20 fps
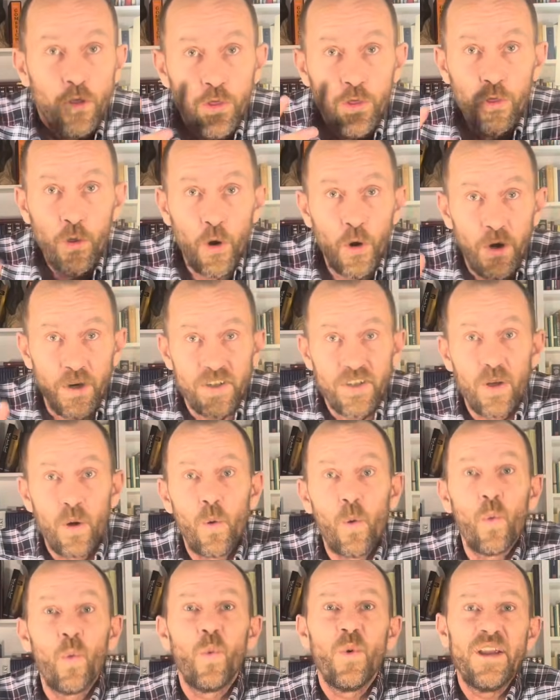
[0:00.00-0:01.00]
Third,
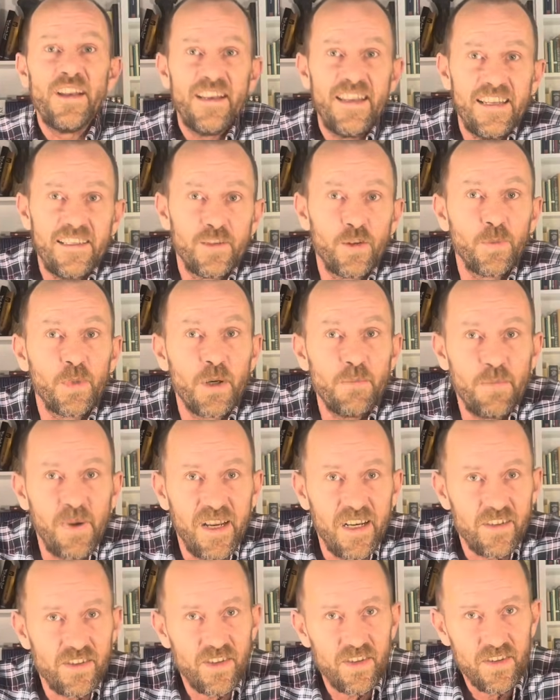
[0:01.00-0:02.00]
we need to
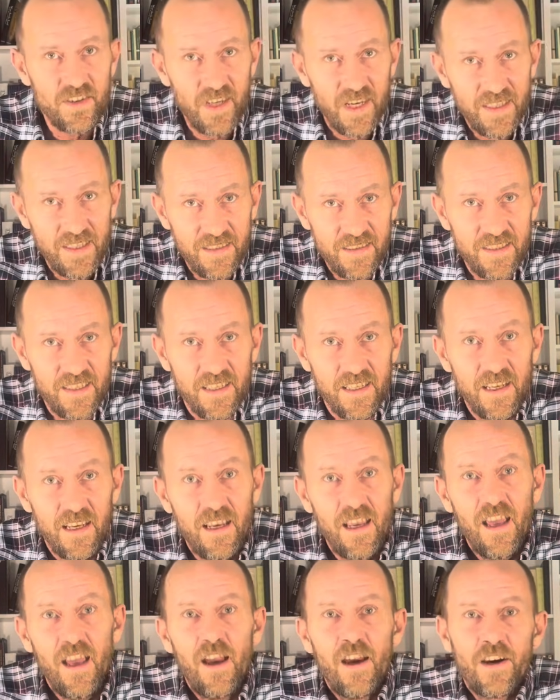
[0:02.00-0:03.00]
prepare society.
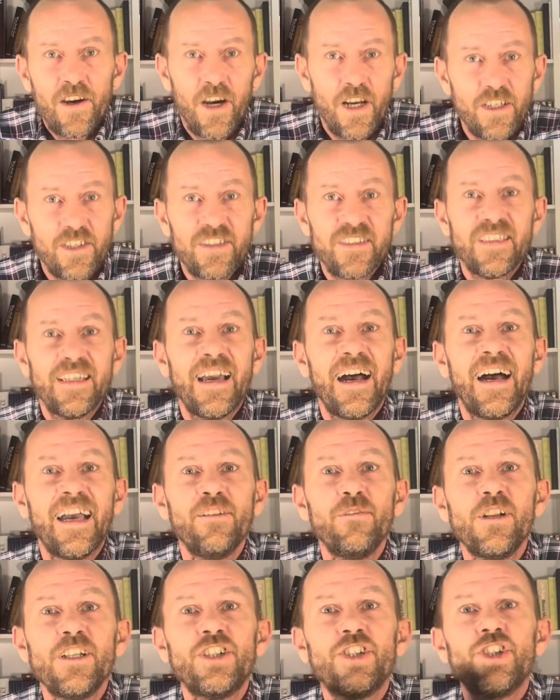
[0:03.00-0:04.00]
Conscious AI
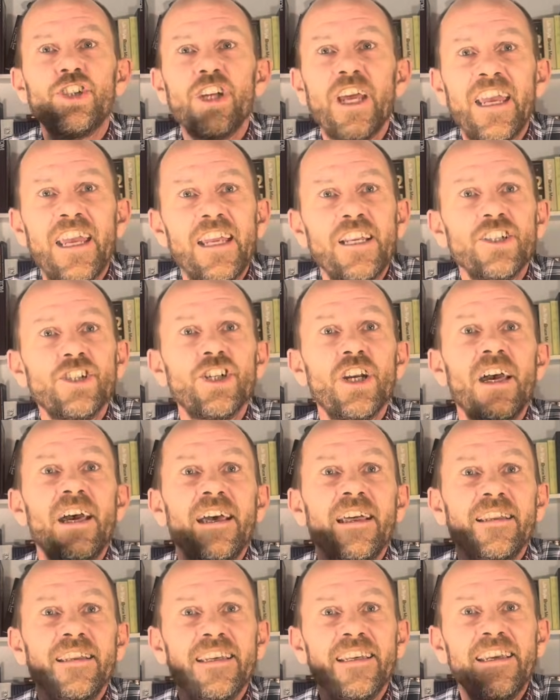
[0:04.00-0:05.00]
will change
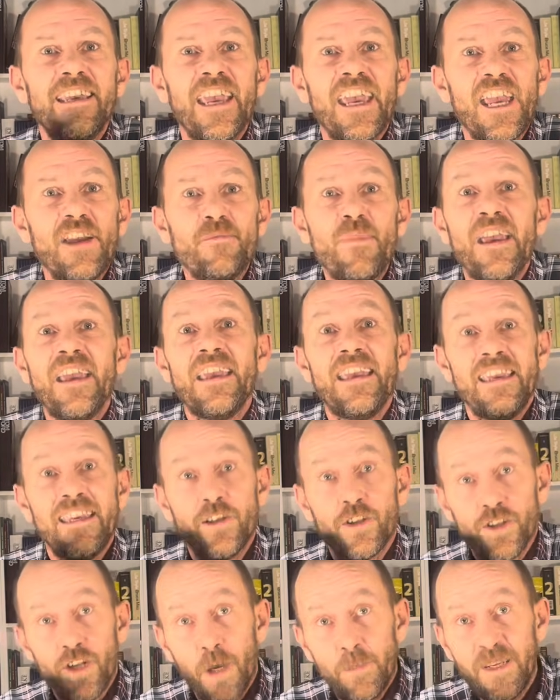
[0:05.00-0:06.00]
the game
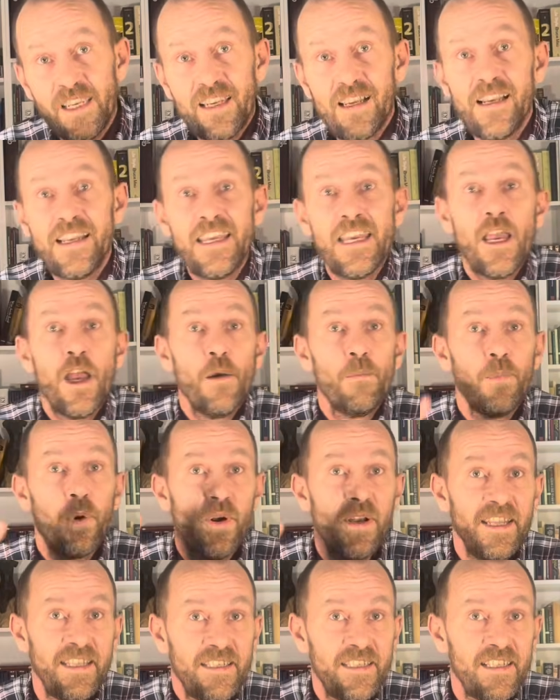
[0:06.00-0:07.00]
economically,
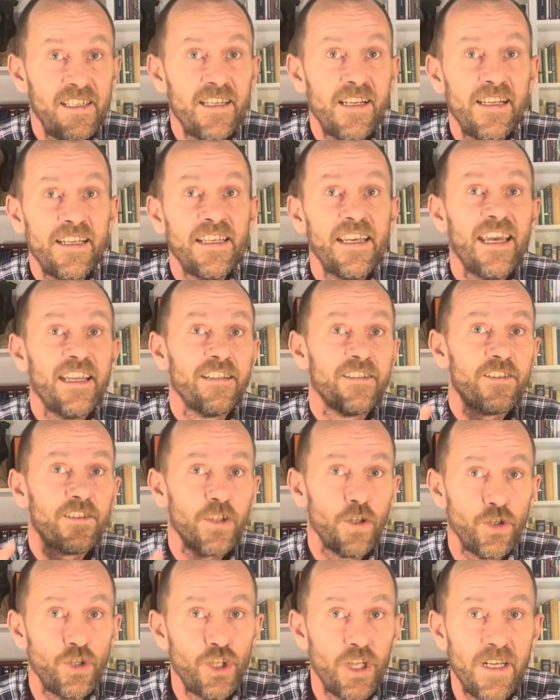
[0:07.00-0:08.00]
politically, and
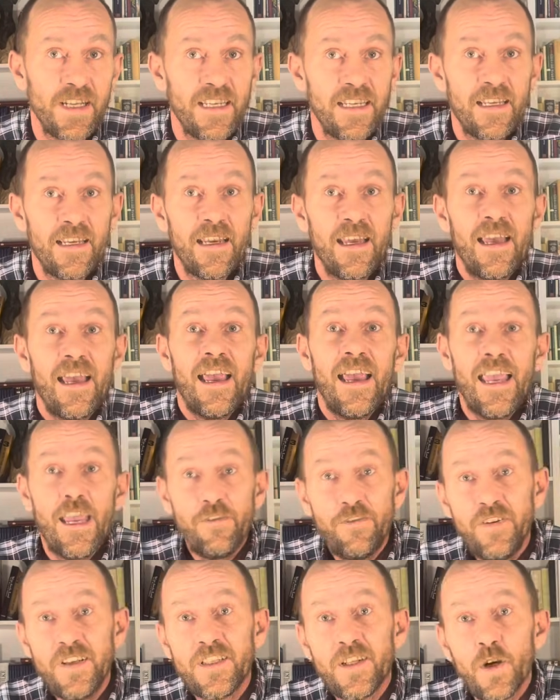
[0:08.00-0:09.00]
socially.
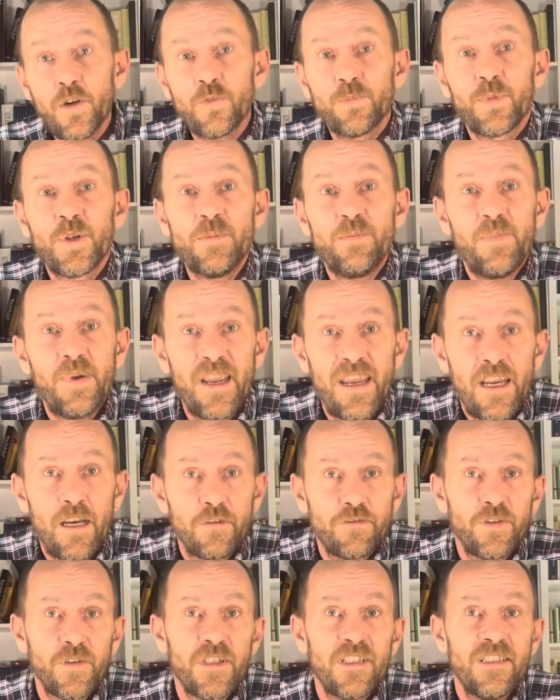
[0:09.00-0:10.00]
If we don't prepare
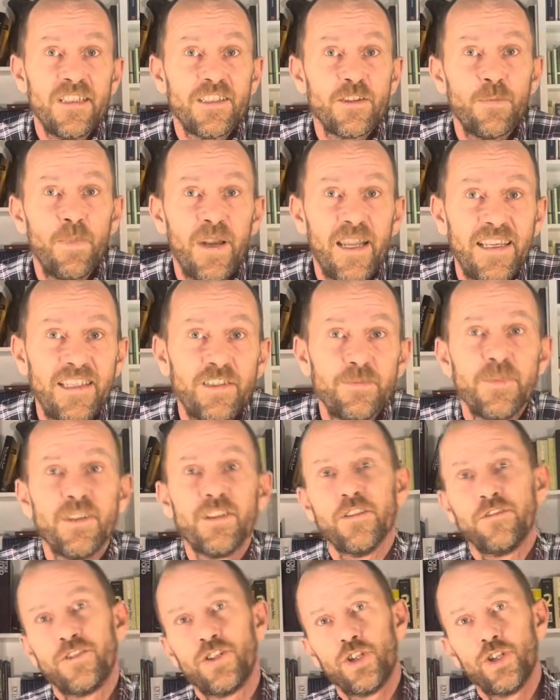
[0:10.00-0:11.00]
for the displacement
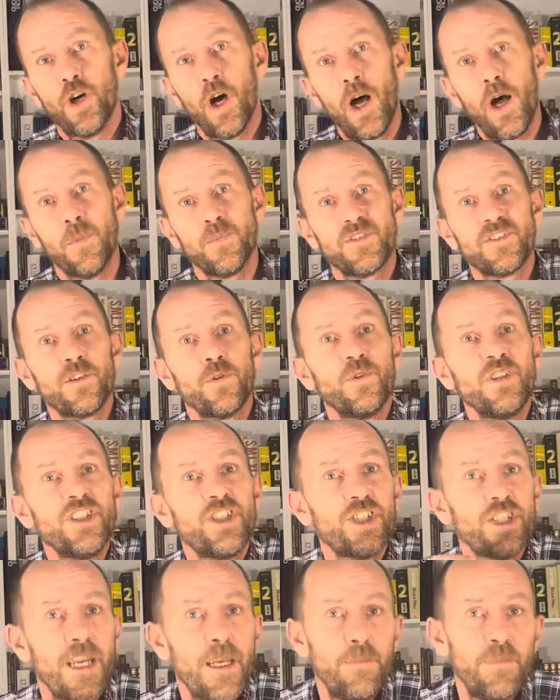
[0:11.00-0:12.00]
of jobs, the
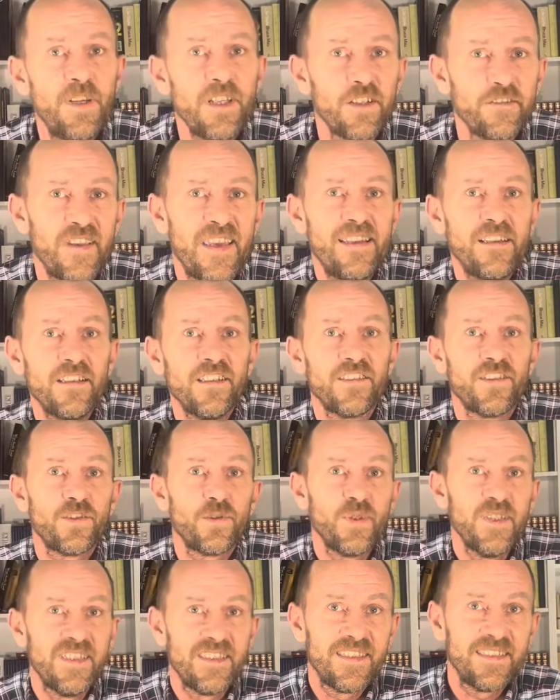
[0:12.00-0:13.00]
reshaping of
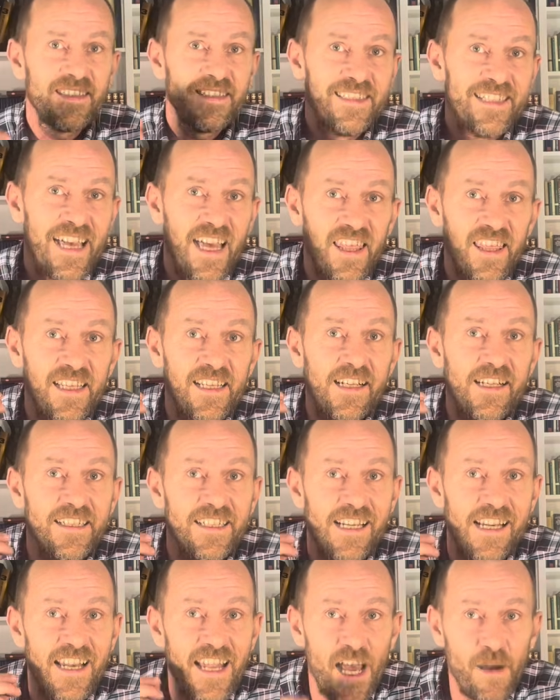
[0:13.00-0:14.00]
industries, the ethical
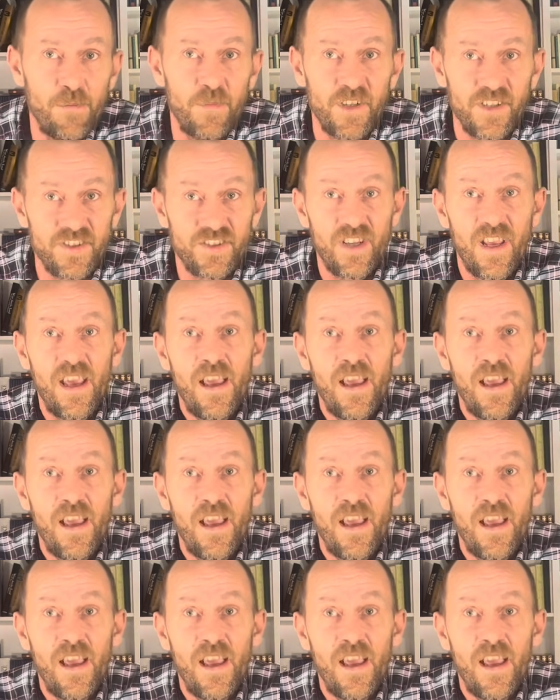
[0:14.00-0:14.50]
dilemmas,